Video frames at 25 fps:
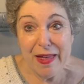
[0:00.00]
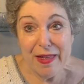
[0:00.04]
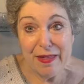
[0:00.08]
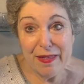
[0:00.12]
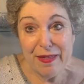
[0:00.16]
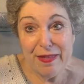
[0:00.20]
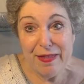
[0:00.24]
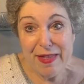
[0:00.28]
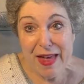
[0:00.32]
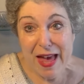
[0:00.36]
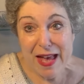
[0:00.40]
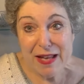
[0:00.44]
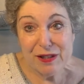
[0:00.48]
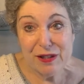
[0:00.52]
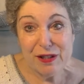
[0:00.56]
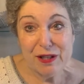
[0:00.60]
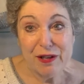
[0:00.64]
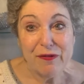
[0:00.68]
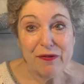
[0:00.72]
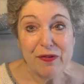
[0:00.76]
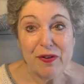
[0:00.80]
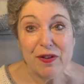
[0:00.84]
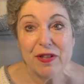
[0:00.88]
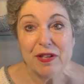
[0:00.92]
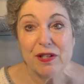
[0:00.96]
That's
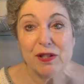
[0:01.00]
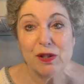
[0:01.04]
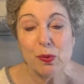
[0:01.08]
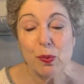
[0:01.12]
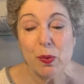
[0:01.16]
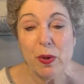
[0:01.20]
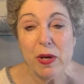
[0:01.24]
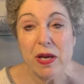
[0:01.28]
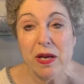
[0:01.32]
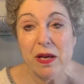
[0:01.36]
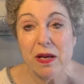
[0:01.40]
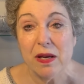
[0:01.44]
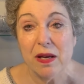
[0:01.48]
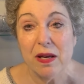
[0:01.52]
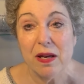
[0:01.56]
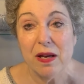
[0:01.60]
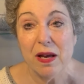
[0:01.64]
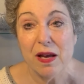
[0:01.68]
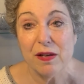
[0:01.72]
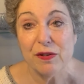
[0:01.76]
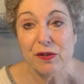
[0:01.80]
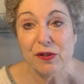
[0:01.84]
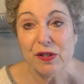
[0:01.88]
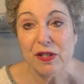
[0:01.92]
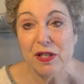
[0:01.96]
it for this week.
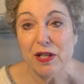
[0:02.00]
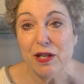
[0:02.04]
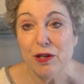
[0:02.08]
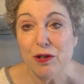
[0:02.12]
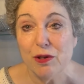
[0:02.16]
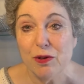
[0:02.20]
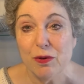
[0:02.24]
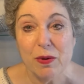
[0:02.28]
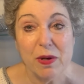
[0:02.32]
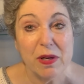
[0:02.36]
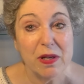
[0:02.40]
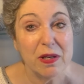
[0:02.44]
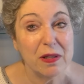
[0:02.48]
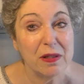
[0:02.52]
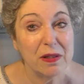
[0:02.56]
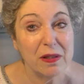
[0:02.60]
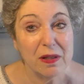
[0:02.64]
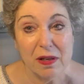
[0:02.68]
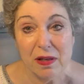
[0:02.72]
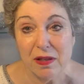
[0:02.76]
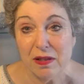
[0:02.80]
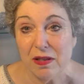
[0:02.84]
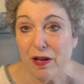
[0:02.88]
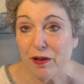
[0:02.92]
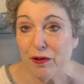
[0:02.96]
I'll see you in
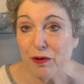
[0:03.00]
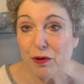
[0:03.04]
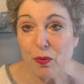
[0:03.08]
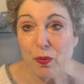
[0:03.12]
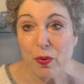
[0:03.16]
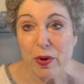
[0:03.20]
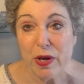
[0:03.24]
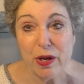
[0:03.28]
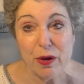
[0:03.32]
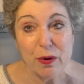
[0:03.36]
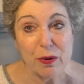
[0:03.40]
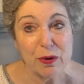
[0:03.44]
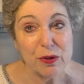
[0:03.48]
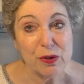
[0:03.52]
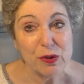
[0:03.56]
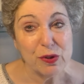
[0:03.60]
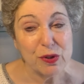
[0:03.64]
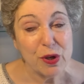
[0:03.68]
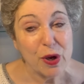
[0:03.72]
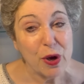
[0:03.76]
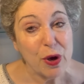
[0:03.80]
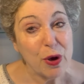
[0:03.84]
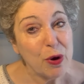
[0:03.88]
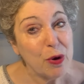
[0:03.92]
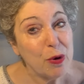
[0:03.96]
another week or
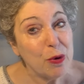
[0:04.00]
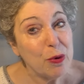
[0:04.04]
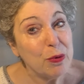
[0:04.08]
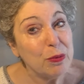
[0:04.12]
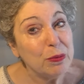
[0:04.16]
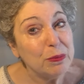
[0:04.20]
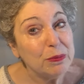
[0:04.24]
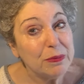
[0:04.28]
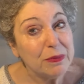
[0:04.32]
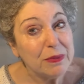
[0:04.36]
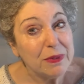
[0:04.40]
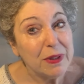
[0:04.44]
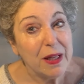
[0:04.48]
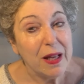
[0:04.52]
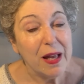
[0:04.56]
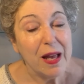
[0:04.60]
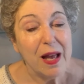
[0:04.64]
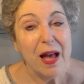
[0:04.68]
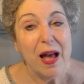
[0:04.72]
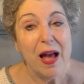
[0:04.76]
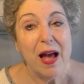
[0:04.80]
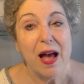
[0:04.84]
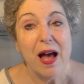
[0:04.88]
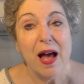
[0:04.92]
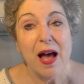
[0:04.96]
so.
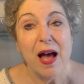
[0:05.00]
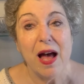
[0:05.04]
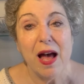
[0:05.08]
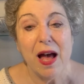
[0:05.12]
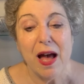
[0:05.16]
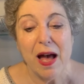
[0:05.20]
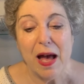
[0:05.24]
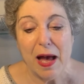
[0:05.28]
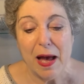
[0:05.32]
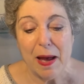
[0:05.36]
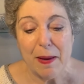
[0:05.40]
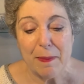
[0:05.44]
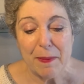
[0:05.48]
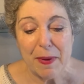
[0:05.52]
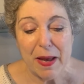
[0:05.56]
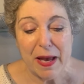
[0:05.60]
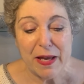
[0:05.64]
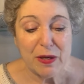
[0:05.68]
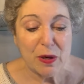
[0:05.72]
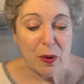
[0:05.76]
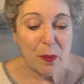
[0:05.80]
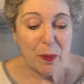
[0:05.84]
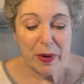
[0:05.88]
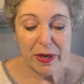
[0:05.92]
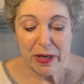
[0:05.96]
Um, I
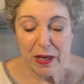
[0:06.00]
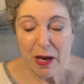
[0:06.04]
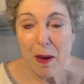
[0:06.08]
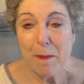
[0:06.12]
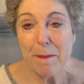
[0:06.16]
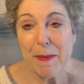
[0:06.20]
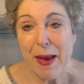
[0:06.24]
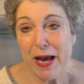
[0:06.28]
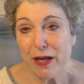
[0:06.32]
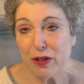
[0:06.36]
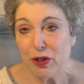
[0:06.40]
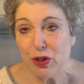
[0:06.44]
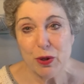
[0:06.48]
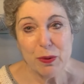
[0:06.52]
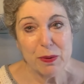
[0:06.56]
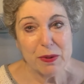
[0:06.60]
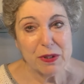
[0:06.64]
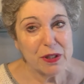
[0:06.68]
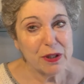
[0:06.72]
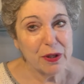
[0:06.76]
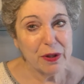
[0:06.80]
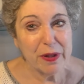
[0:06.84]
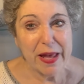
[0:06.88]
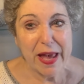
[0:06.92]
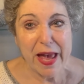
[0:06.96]
don't want to come back to you
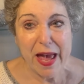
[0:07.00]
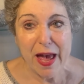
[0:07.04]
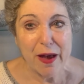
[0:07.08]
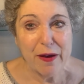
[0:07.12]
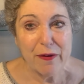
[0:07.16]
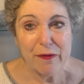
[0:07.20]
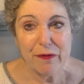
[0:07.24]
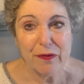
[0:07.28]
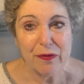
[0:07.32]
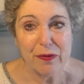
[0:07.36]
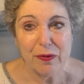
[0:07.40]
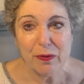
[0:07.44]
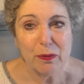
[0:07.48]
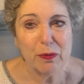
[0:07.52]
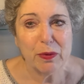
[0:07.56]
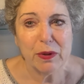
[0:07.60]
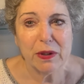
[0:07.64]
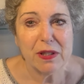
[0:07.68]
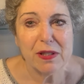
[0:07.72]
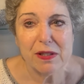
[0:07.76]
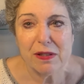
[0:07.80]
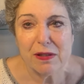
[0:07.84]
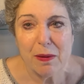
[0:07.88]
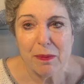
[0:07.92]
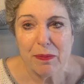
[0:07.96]
until I have
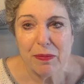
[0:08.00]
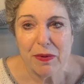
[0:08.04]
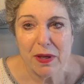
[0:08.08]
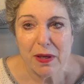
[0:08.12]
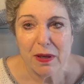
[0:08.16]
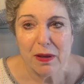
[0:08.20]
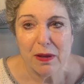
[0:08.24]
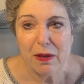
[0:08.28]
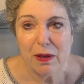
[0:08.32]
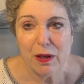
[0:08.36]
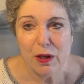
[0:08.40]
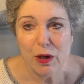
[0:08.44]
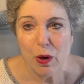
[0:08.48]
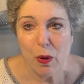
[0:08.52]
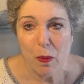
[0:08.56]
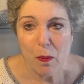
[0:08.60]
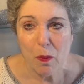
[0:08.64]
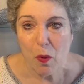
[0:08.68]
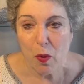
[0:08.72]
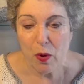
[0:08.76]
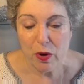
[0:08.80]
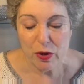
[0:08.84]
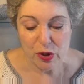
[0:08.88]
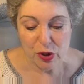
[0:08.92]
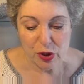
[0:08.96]
really something, you know,
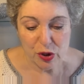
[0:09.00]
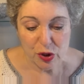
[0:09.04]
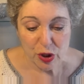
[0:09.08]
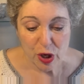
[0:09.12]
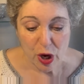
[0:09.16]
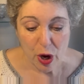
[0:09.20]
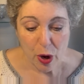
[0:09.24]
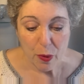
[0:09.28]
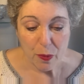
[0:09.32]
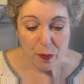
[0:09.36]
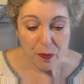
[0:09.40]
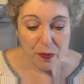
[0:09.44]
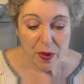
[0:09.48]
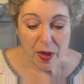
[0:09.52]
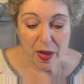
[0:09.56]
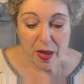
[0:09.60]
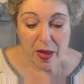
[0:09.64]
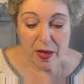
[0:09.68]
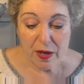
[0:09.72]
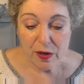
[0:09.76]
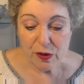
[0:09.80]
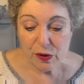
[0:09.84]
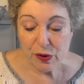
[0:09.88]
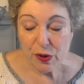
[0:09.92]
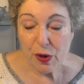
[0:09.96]
more to show.
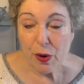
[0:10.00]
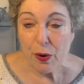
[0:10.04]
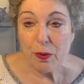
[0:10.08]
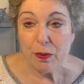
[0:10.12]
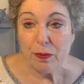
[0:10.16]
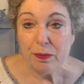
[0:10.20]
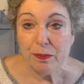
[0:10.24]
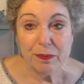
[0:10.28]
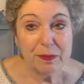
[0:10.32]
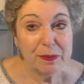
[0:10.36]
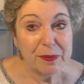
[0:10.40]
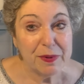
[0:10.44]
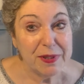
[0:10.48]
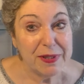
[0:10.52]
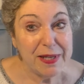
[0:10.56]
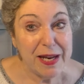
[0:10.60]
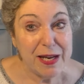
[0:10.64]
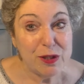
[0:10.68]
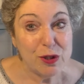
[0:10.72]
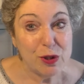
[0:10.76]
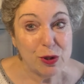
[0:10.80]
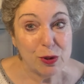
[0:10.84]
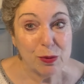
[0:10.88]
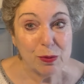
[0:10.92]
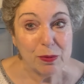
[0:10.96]
So
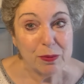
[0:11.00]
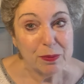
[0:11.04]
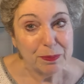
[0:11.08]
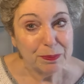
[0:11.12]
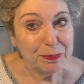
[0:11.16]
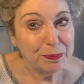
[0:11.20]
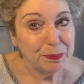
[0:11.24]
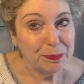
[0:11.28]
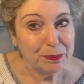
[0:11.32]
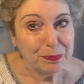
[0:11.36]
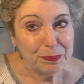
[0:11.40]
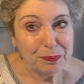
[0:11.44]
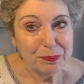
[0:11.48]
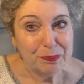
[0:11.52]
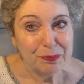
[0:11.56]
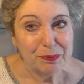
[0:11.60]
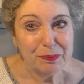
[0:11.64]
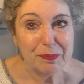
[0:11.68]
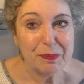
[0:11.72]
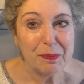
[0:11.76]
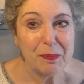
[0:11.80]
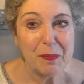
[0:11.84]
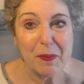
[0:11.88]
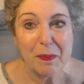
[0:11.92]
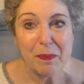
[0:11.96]
stay tuned.
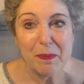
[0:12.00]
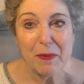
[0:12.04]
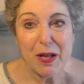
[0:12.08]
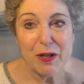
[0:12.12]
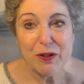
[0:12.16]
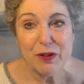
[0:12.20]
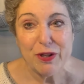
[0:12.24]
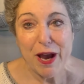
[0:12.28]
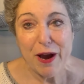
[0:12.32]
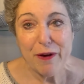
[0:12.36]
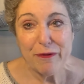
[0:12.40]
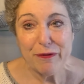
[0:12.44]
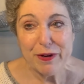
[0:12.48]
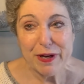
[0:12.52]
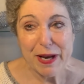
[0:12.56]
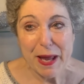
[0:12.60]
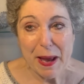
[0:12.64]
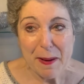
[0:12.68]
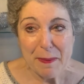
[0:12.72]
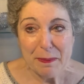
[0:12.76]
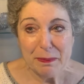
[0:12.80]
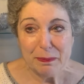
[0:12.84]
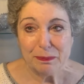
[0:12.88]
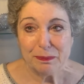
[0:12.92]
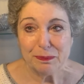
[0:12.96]
Ciao for
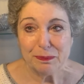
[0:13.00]
now.